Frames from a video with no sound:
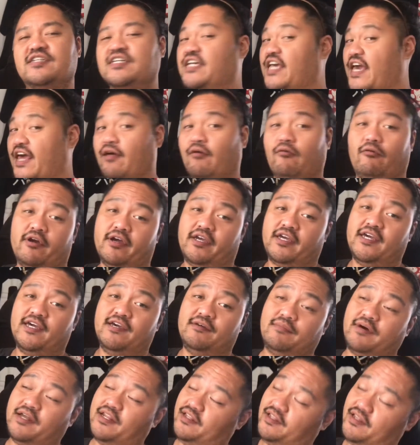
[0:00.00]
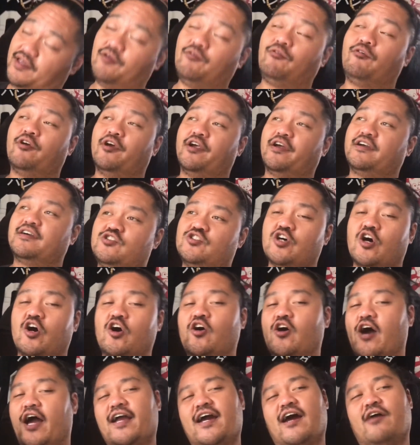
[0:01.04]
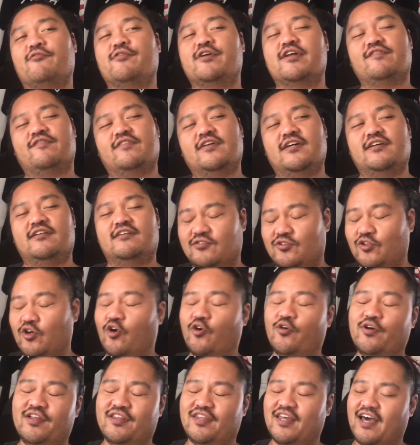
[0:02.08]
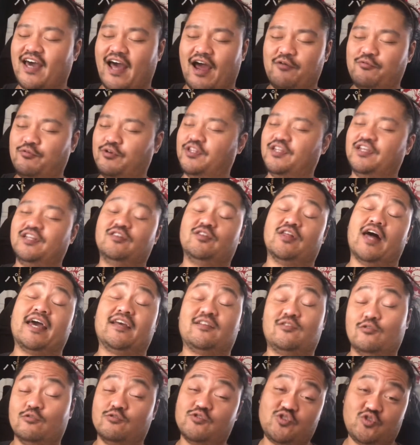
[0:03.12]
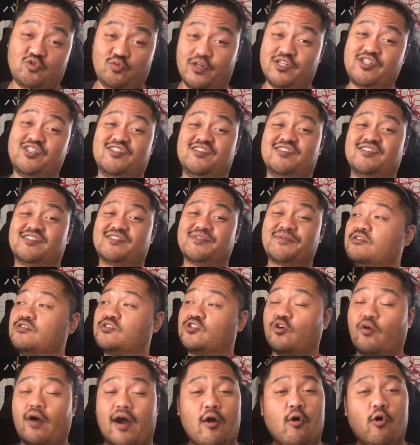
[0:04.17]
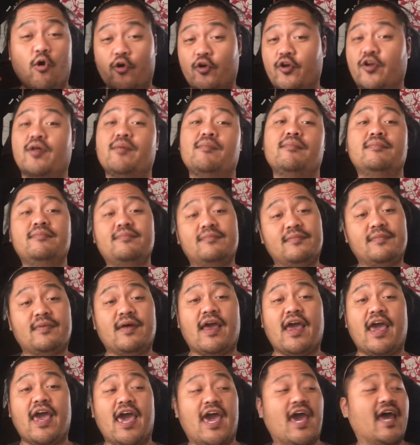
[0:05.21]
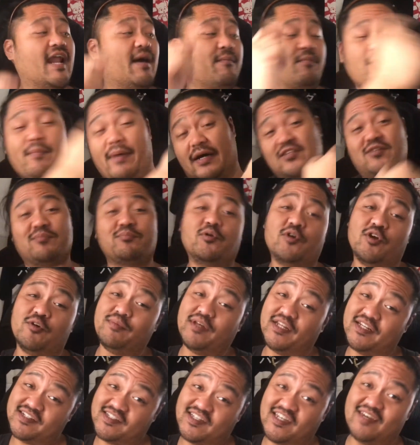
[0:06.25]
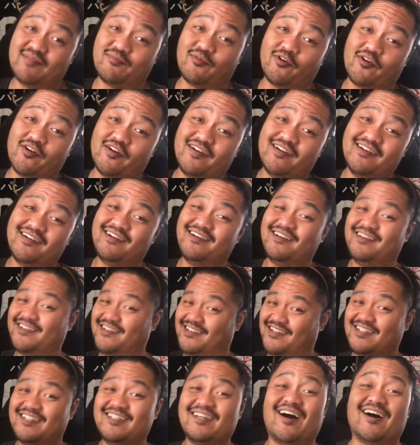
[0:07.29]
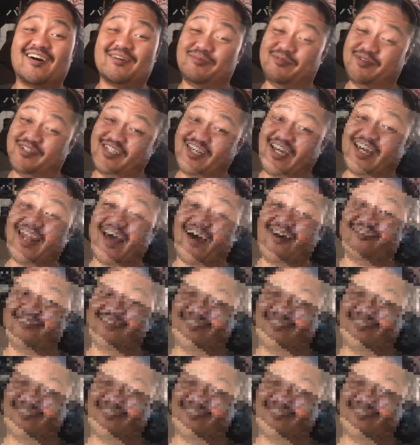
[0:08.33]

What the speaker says: to get it working, but it didn't work. So I got rid of it knowing that I really liked those switches. So I ordered them, and I'm about to put them in this keyboard. Y'all gonna check it out.